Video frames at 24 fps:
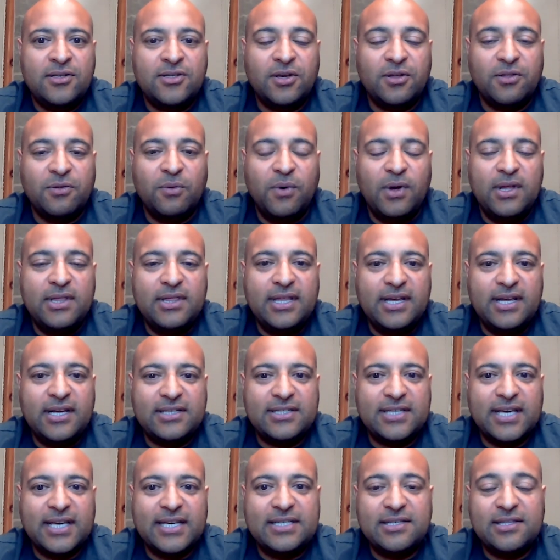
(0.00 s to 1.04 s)
So the one thing
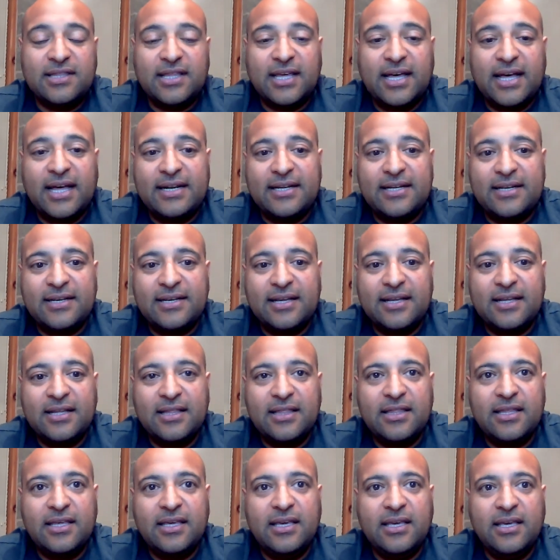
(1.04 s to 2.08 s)
I'll say is that
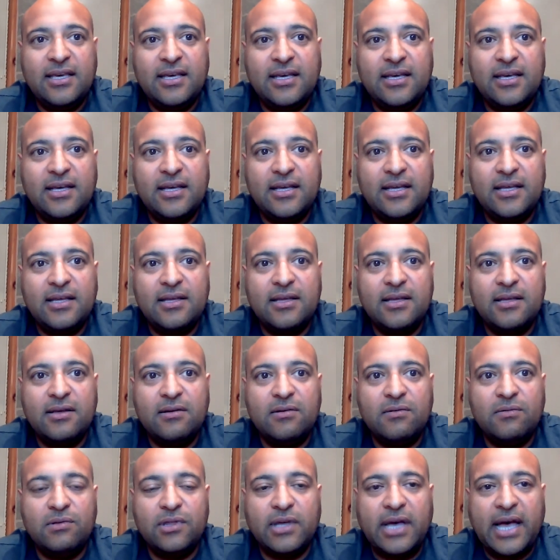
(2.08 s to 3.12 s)
the
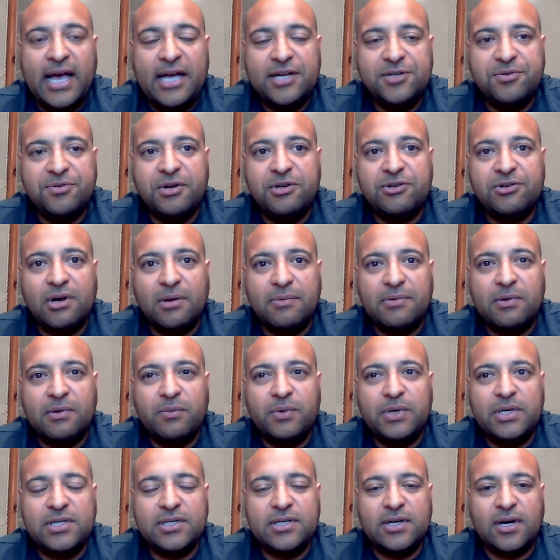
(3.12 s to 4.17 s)
hash rate drop that
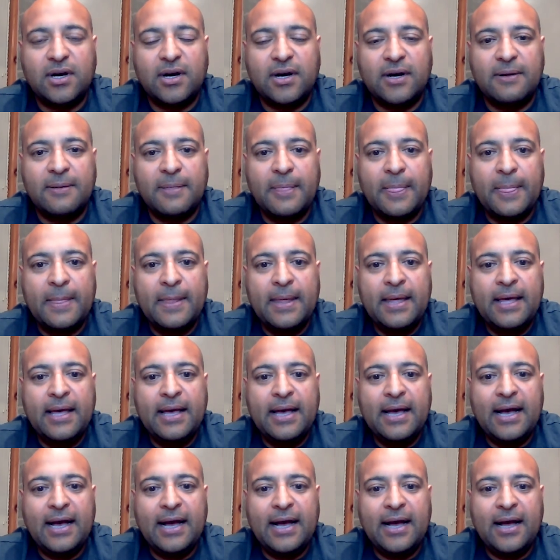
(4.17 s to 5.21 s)
we saw
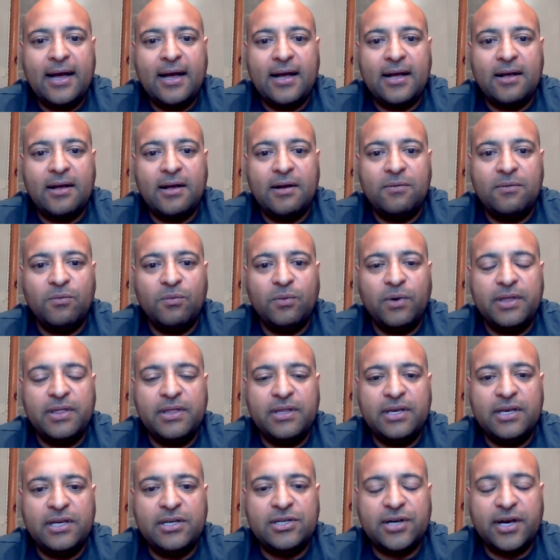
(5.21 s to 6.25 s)
when
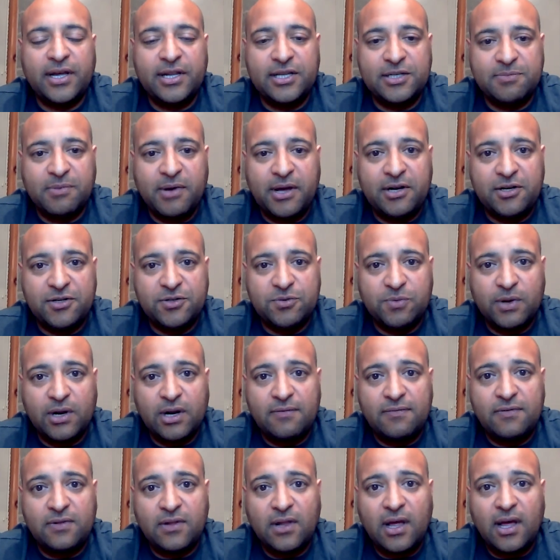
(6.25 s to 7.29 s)
the Chinese miners went
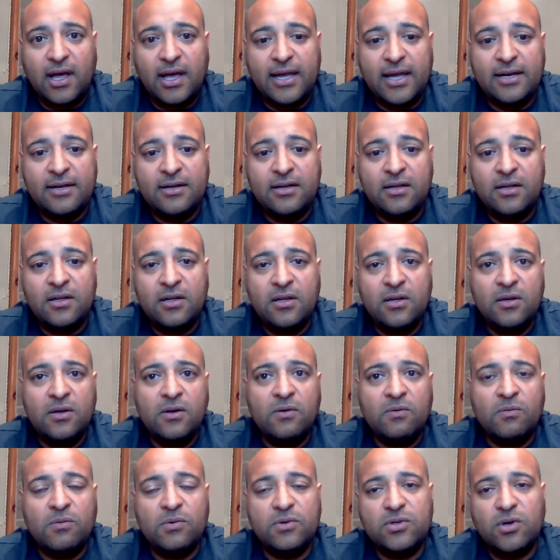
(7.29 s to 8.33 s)
offline
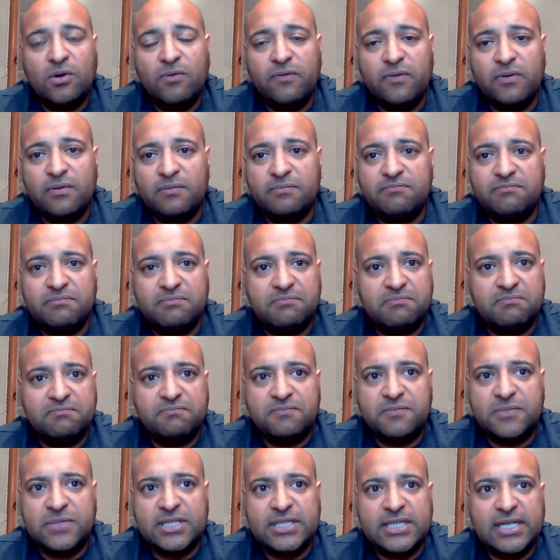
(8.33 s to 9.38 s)
was over
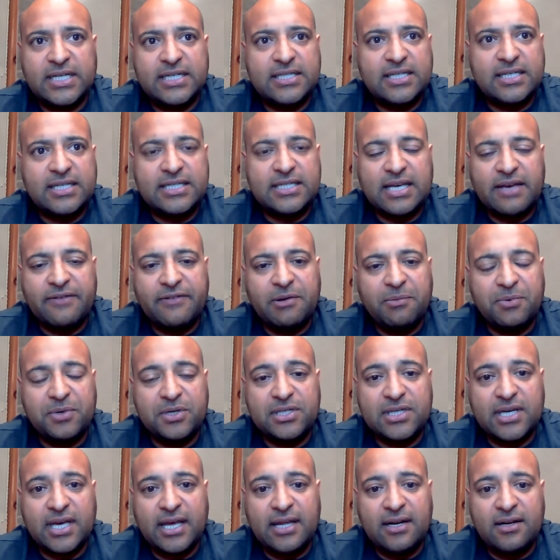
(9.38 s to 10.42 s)

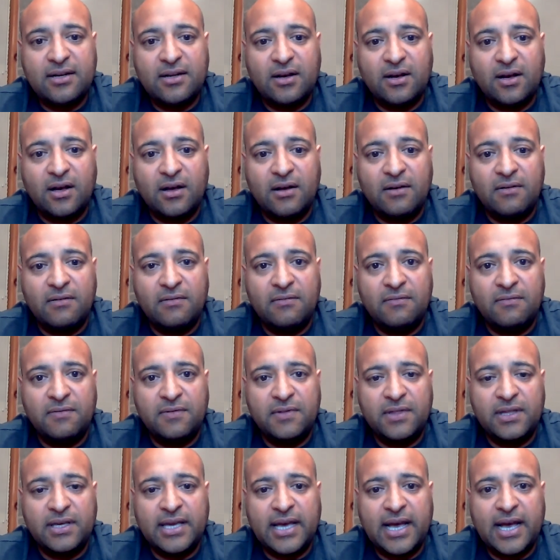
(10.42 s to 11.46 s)
60-70%
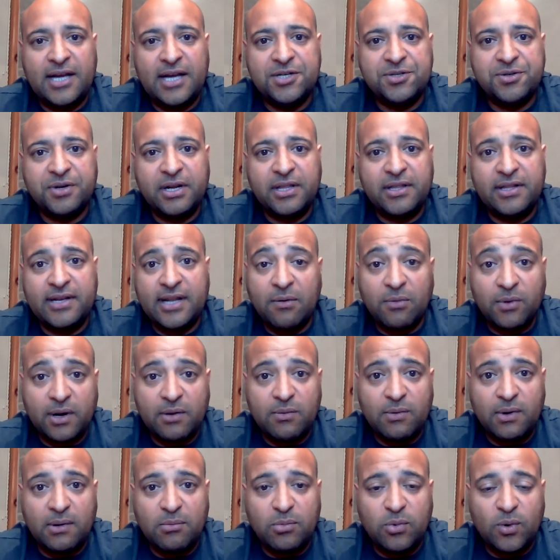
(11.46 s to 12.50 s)
of the hash rate of the
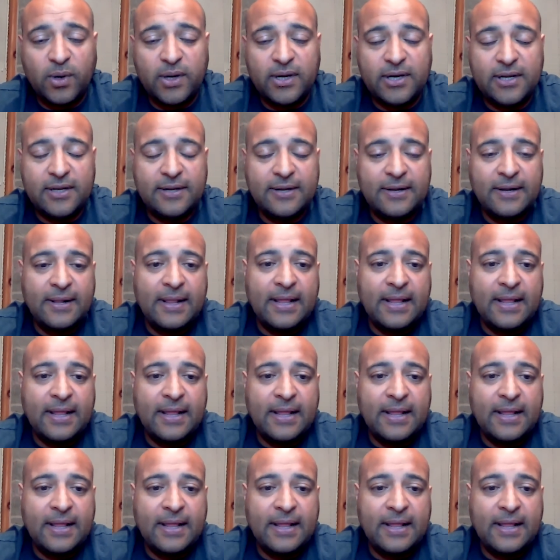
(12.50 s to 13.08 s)
network at one point.